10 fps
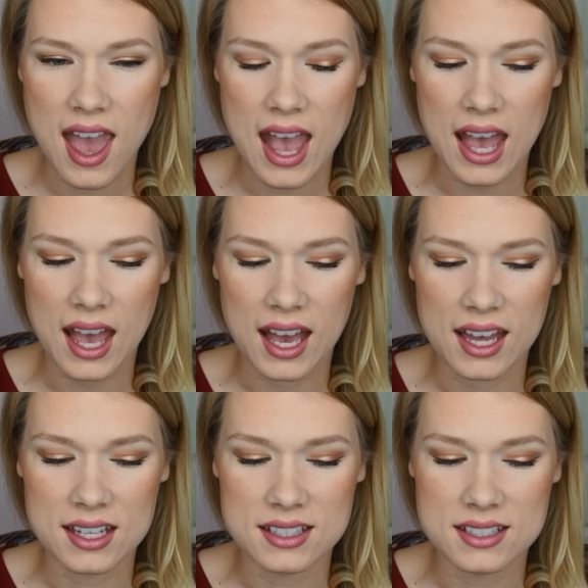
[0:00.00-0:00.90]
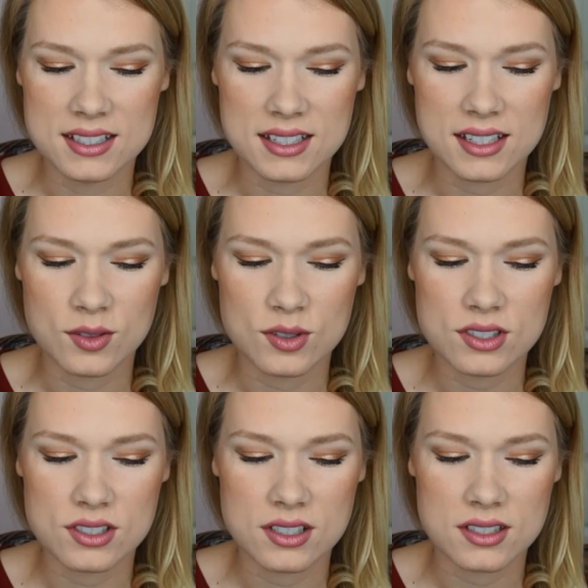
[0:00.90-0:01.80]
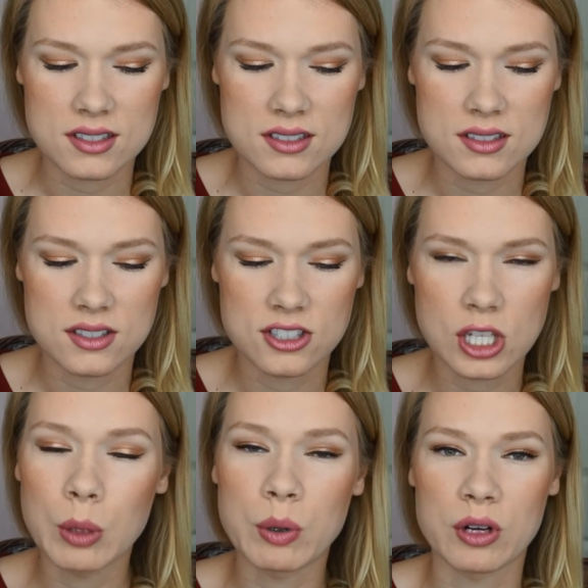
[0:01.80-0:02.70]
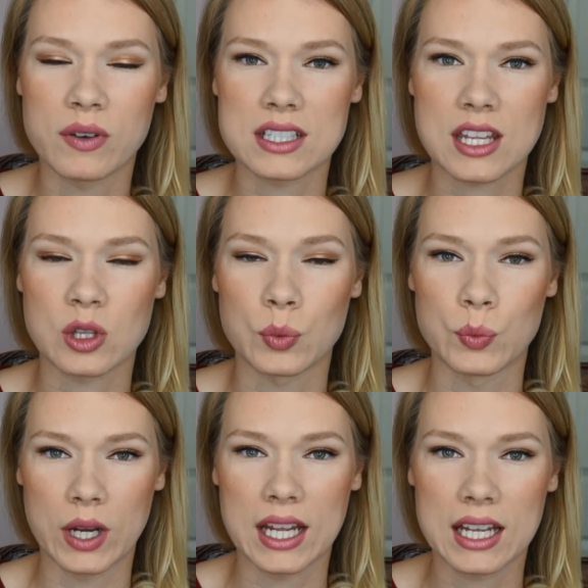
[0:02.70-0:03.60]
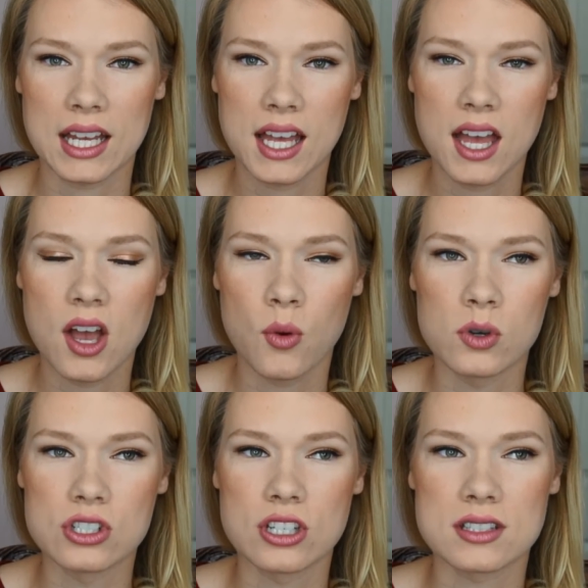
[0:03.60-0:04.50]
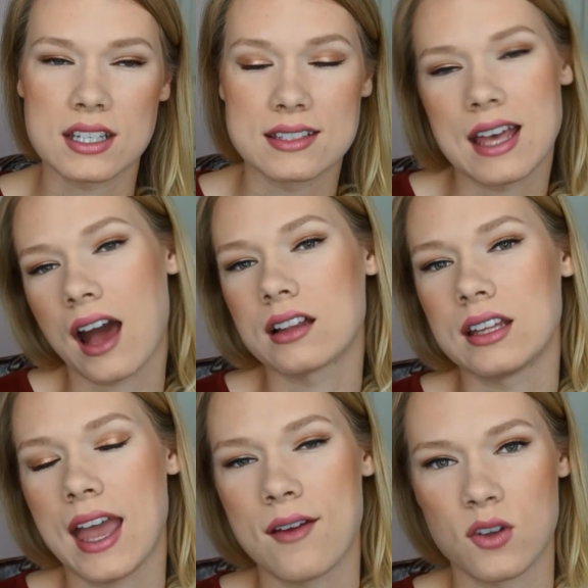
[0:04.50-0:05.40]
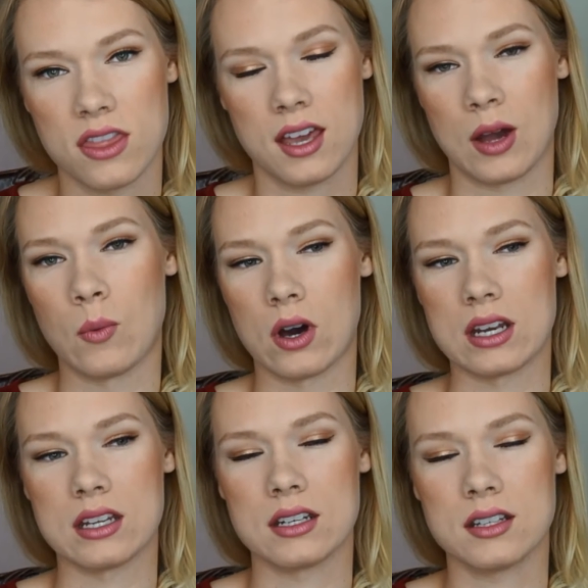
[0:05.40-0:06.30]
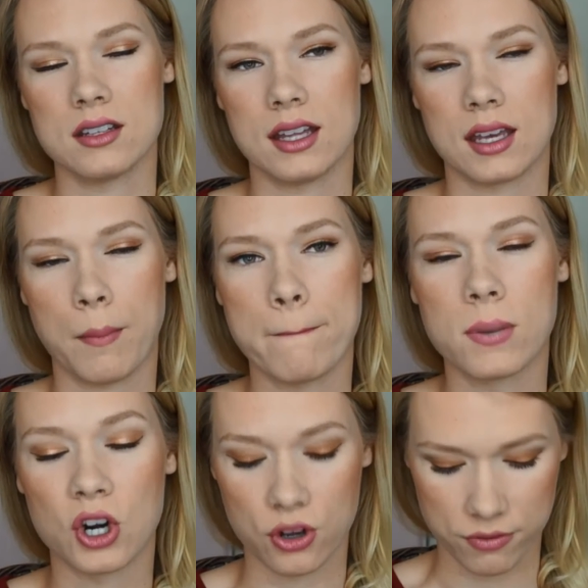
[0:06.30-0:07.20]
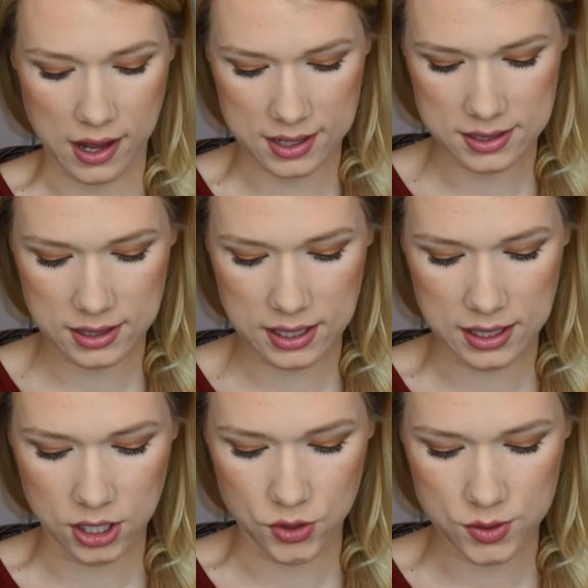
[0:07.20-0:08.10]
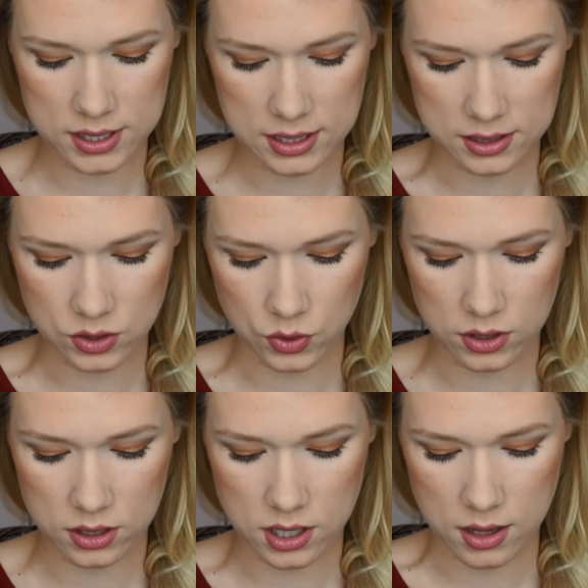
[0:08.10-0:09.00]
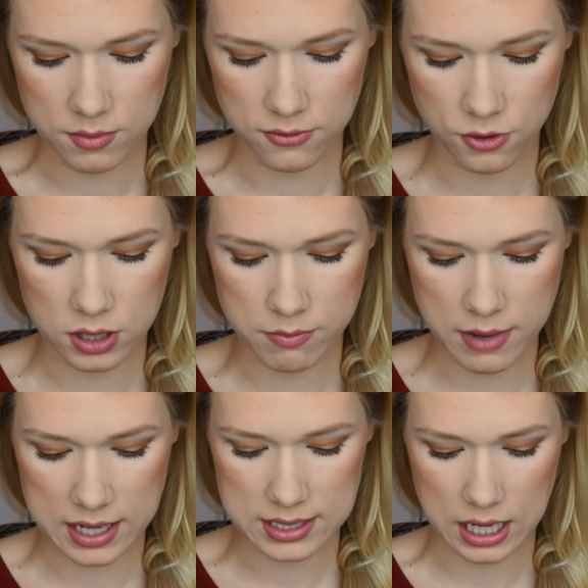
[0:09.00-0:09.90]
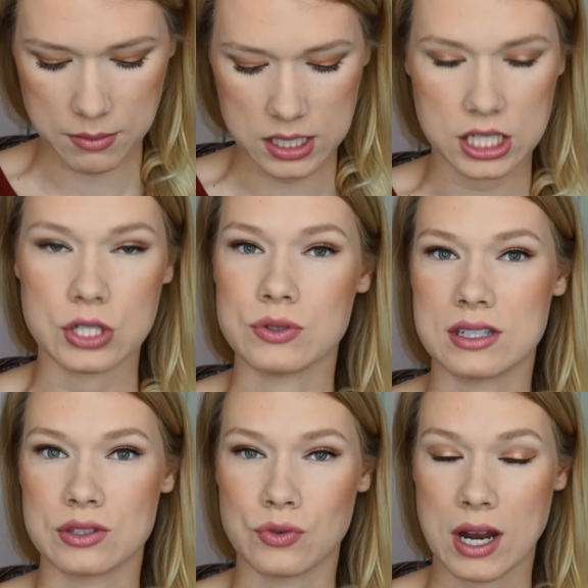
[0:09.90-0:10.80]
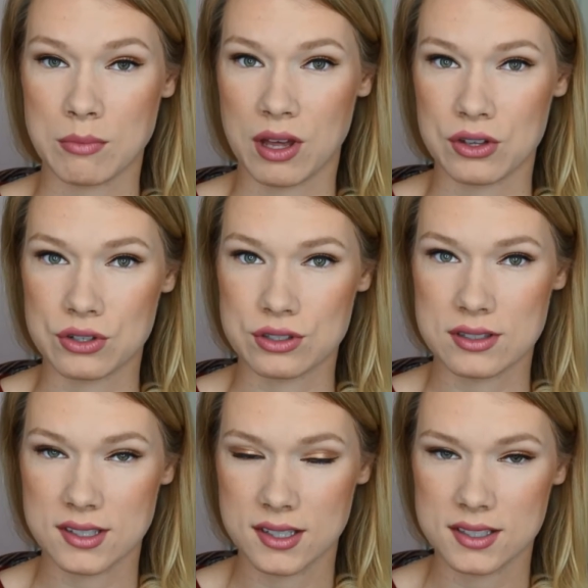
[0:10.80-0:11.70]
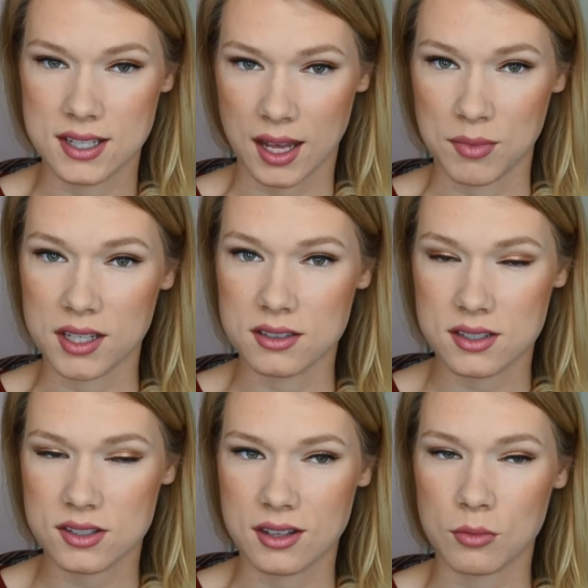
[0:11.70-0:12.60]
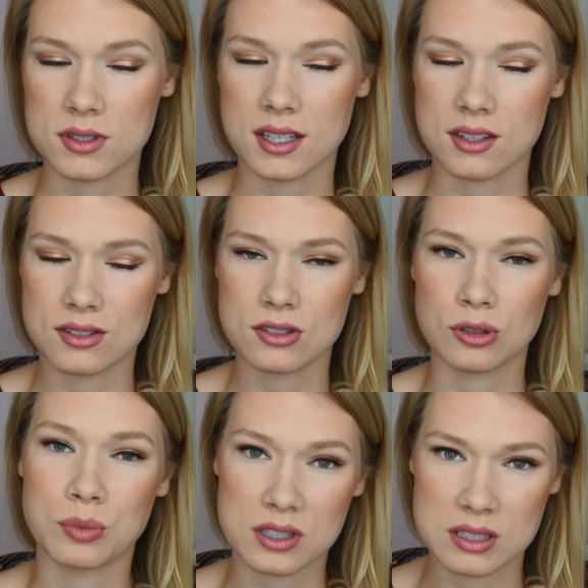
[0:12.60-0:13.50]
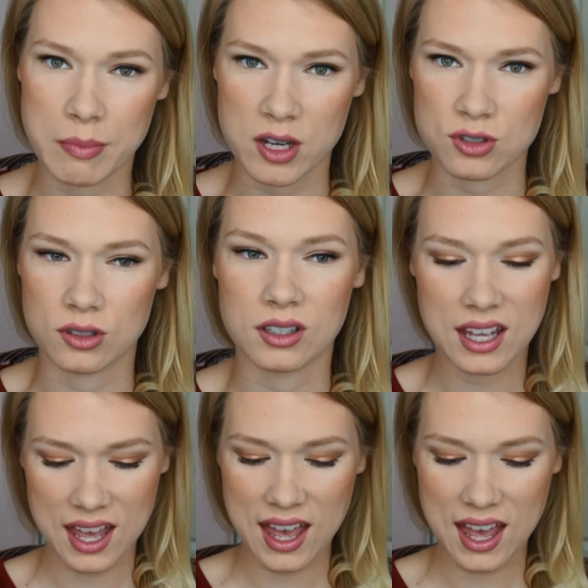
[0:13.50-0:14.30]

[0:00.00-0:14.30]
And it was just so perfect, and the ring was just exactly everything I wanted, like perfect. He used his for the main diamond, he used his grandmother's diamond, so that was like super special.